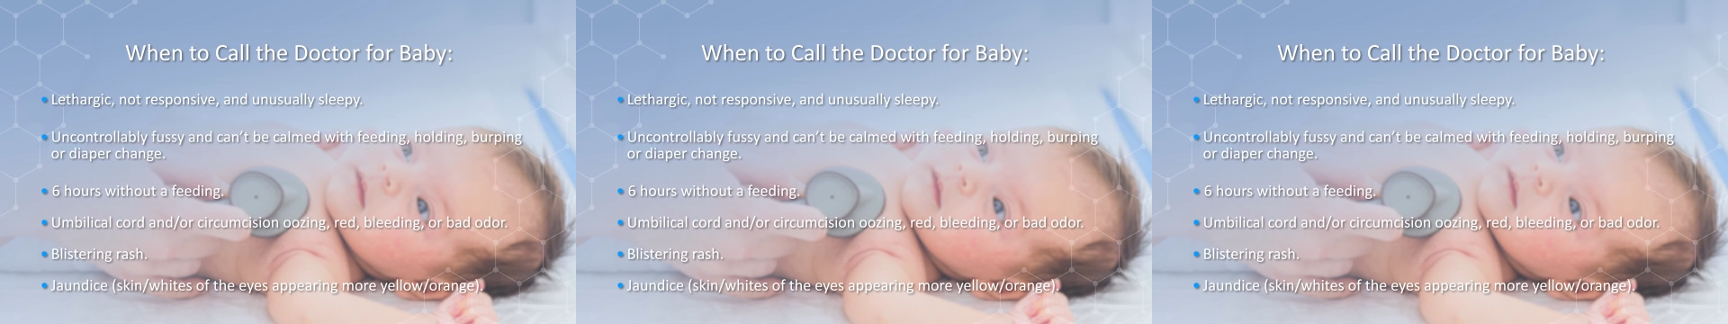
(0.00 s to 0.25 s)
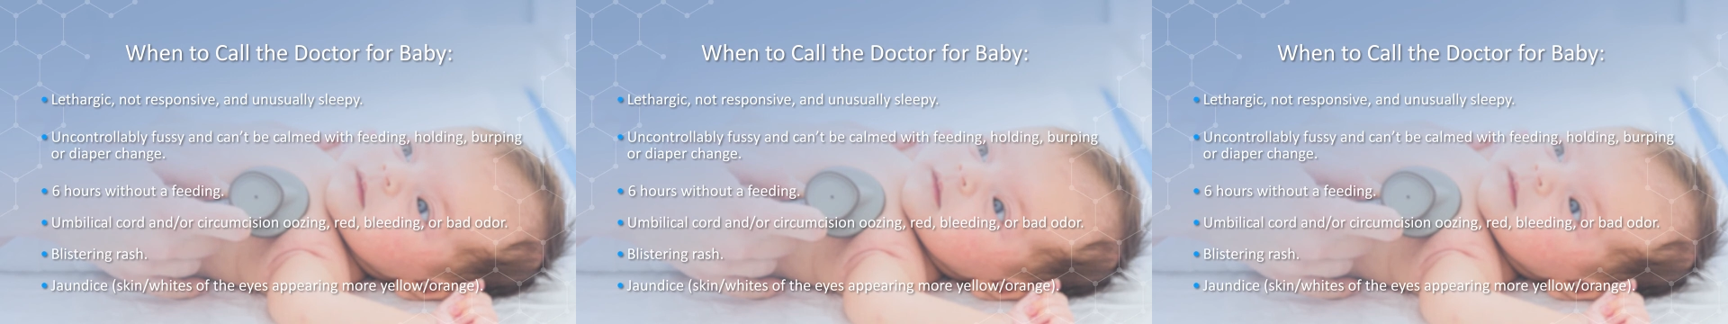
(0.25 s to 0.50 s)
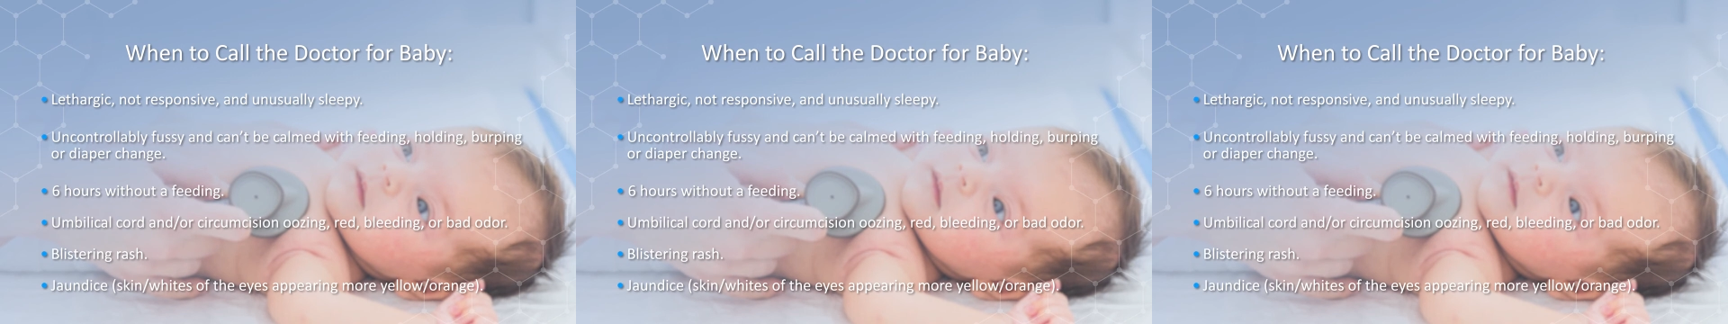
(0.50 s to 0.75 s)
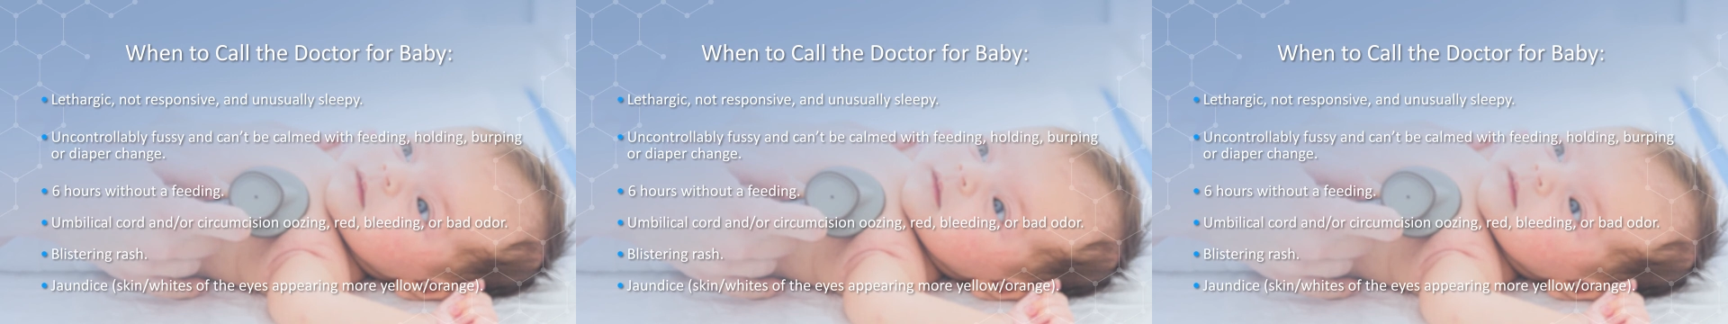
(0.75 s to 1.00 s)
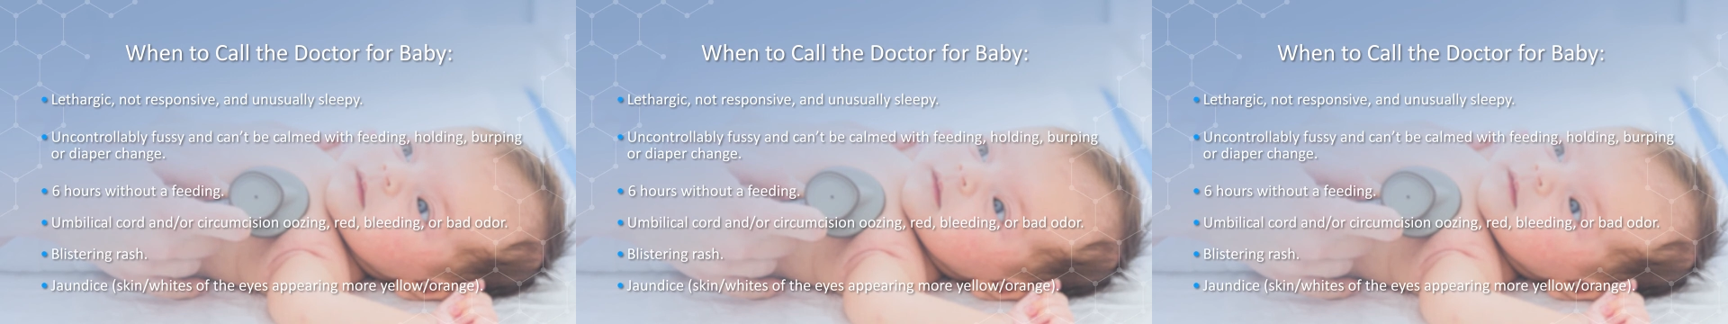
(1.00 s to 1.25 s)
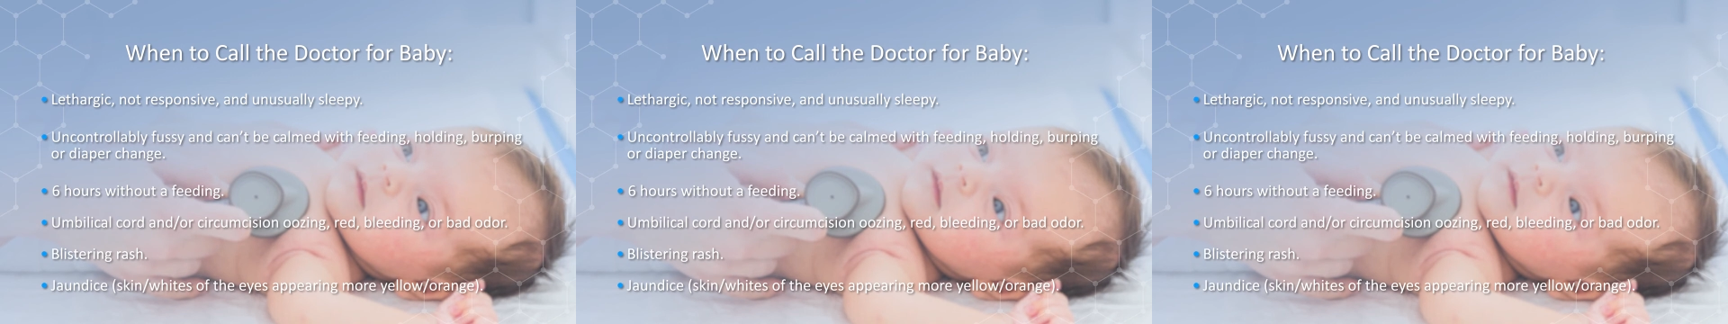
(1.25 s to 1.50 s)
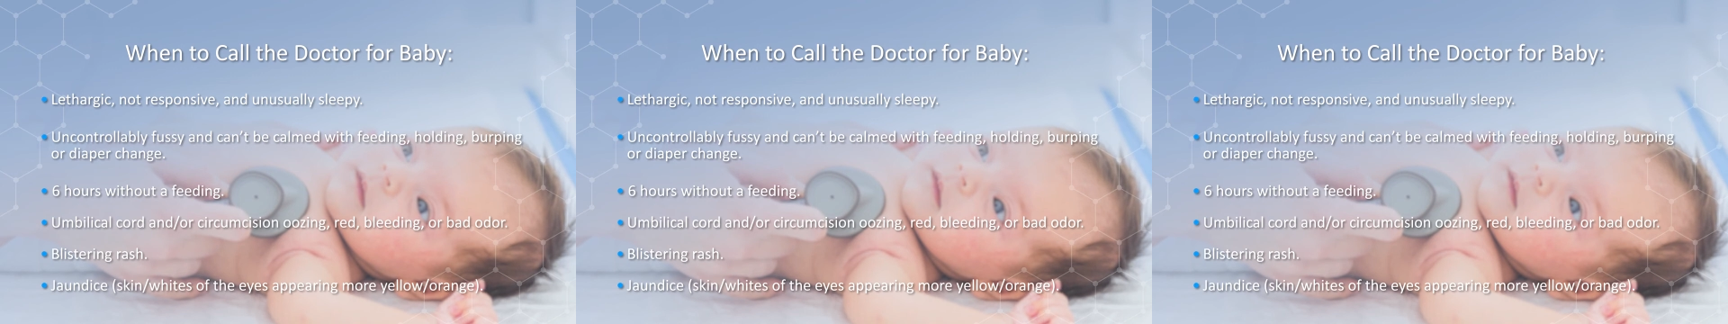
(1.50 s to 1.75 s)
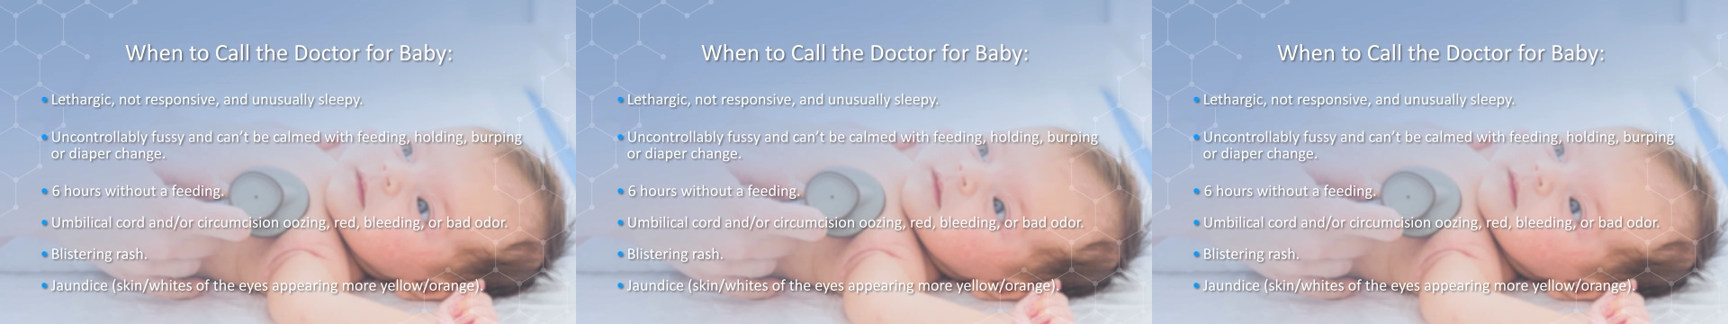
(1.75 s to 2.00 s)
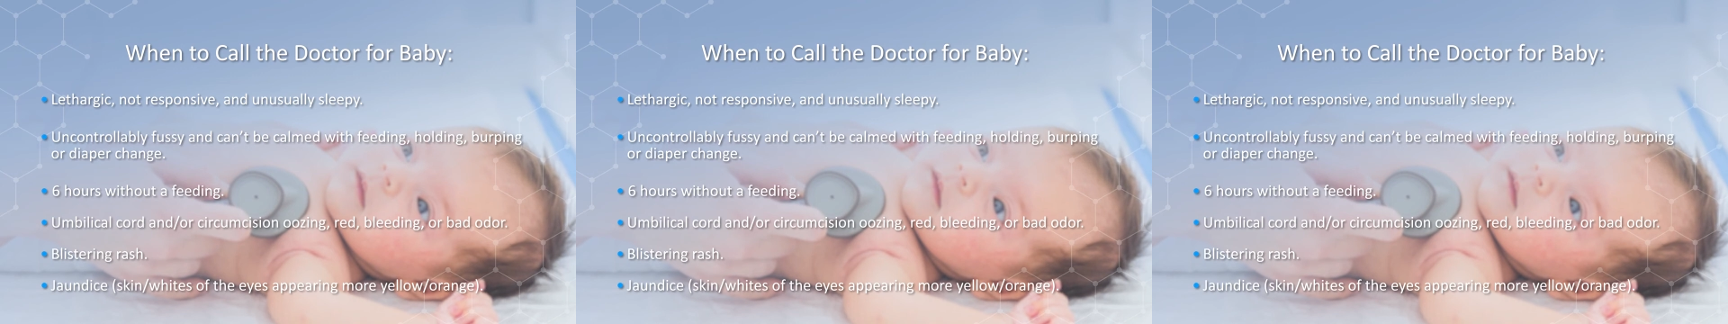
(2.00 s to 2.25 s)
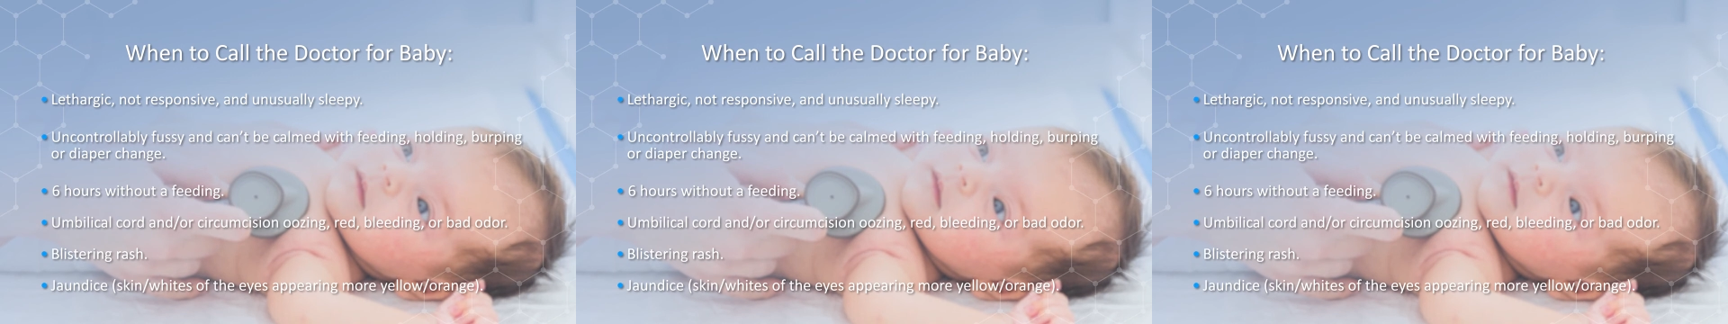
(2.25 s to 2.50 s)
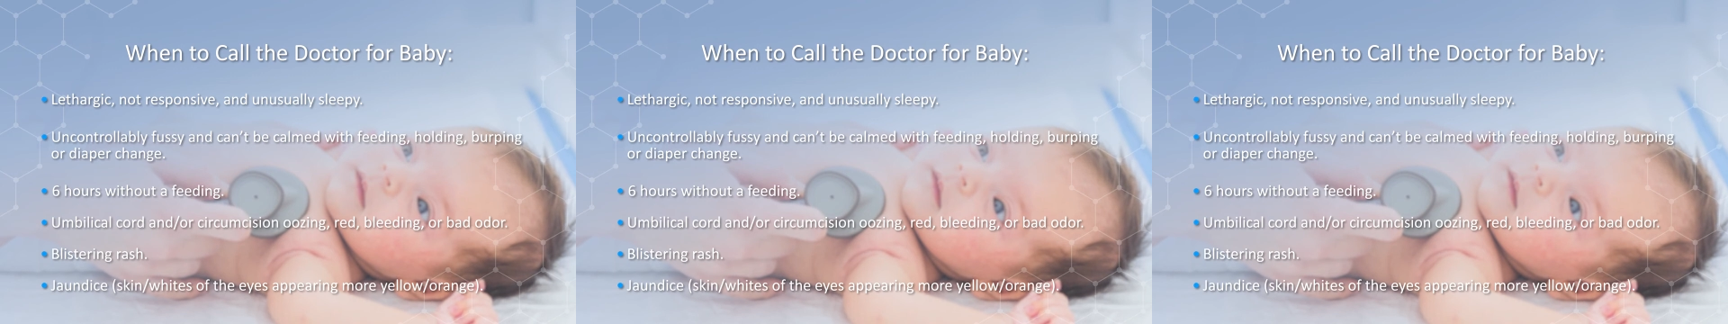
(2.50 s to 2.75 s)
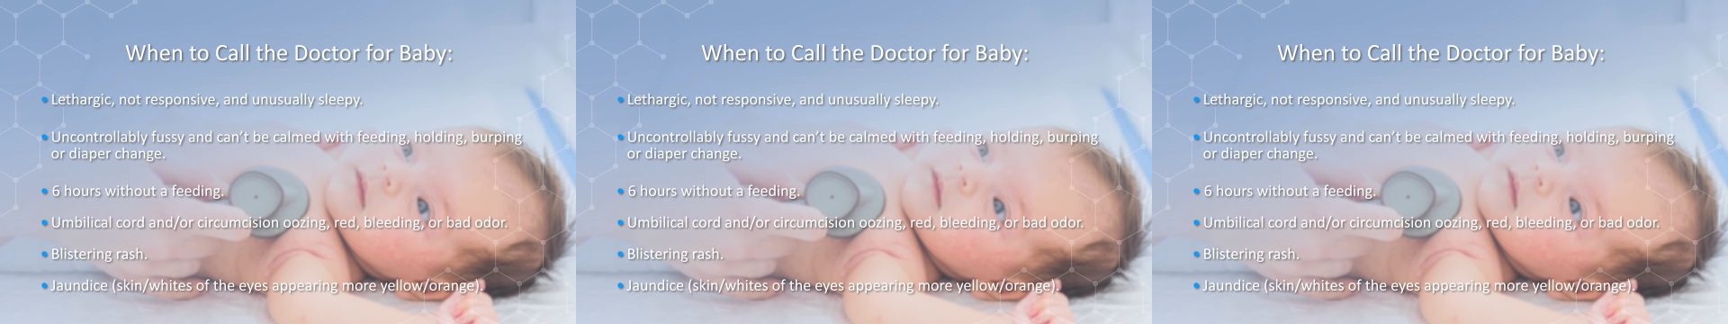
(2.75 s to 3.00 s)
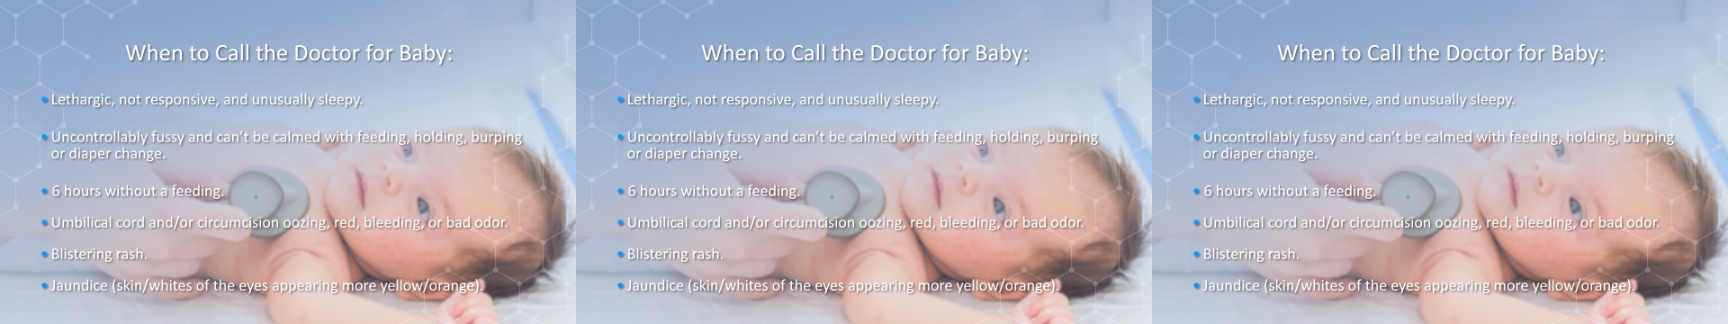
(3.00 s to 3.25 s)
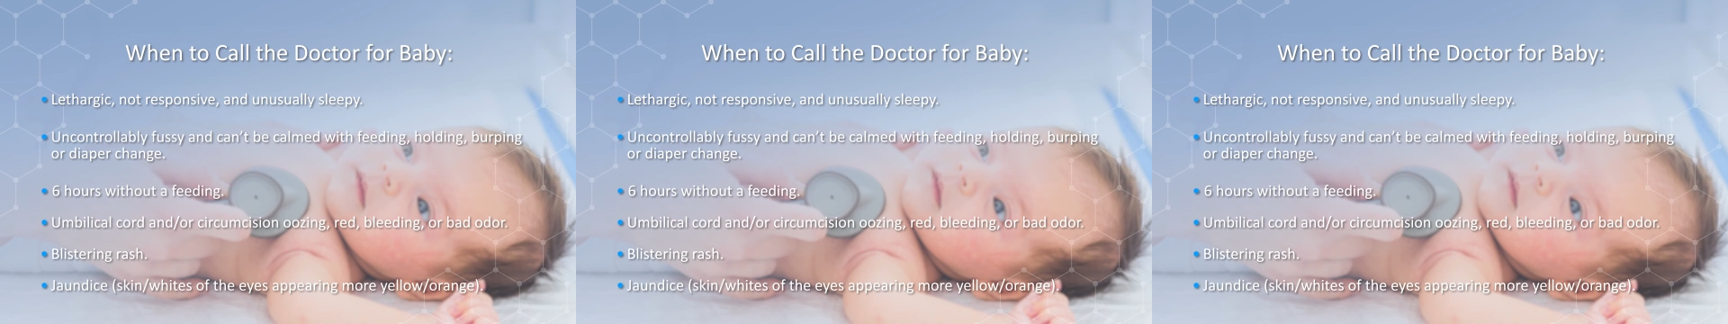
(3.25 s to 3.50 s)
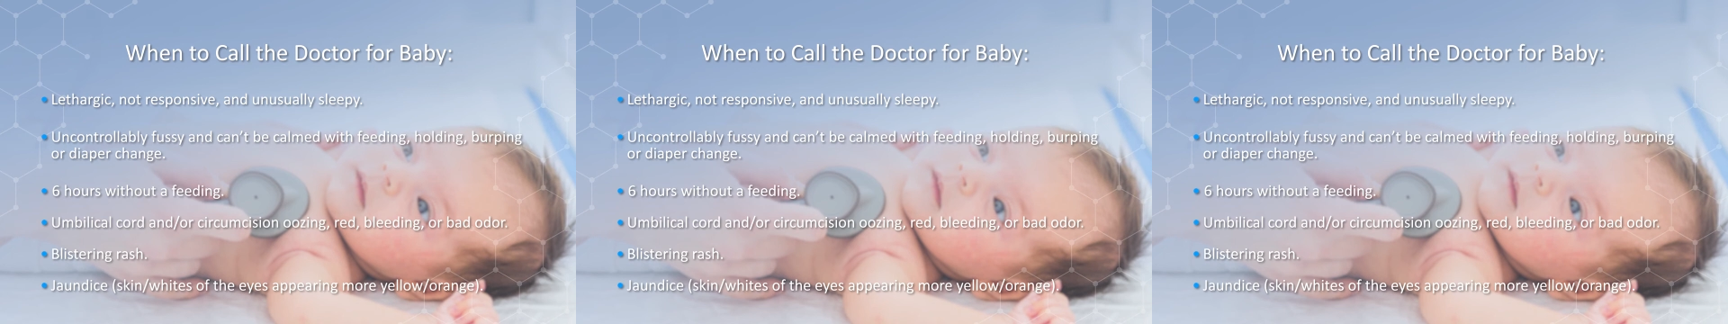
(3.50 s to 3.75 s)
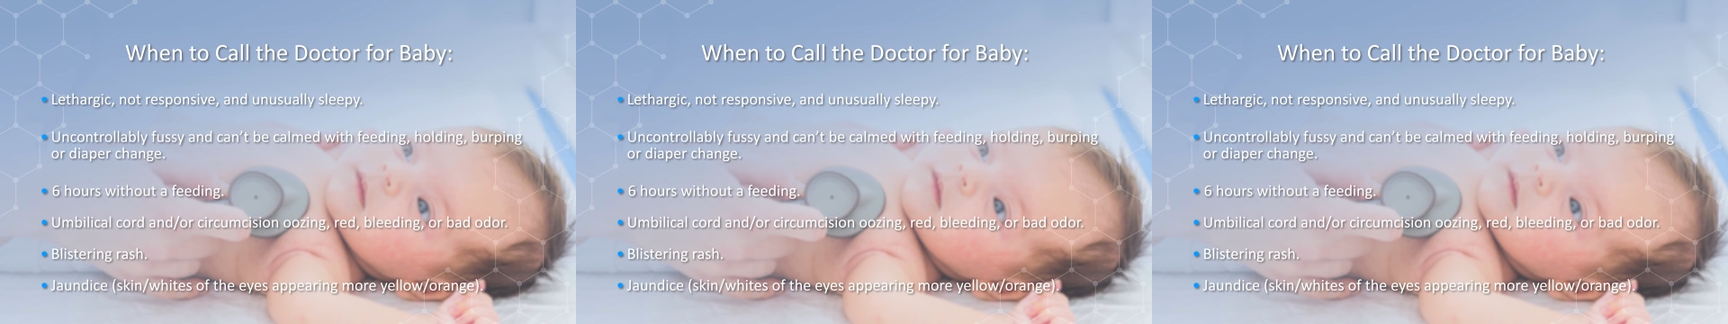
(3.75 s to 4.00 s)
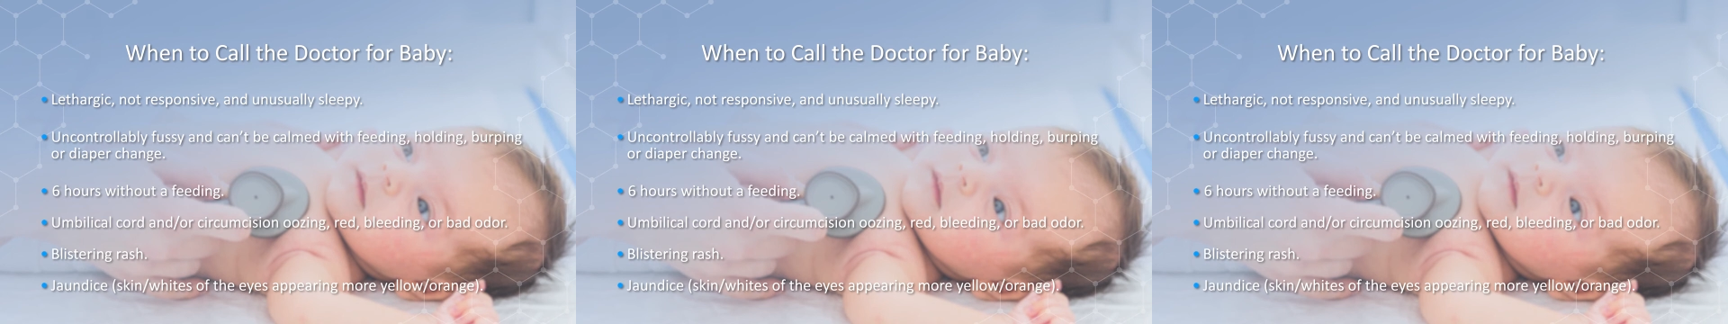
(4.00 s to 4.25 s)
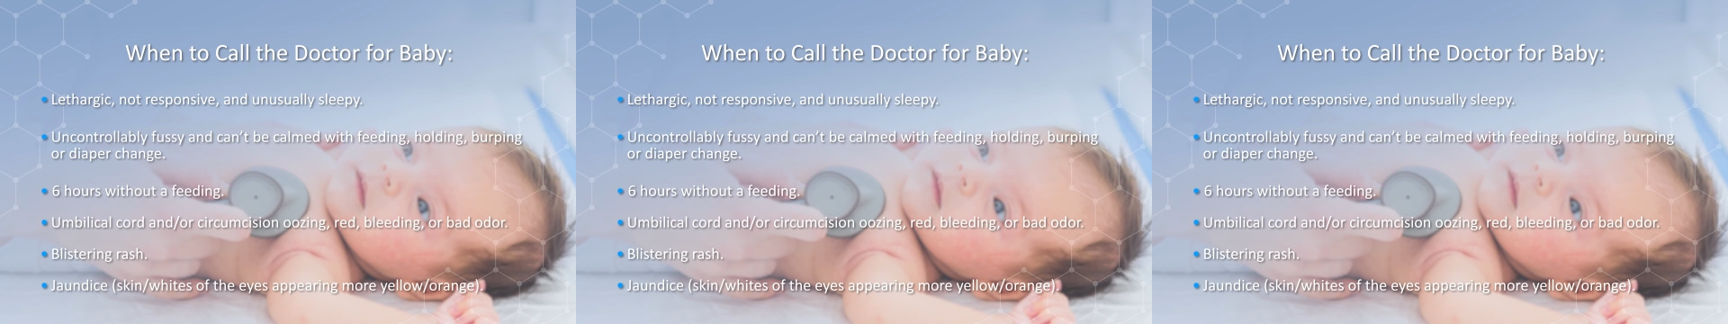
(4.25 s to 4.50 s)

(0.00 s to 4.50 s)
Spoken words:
(no speaker visible)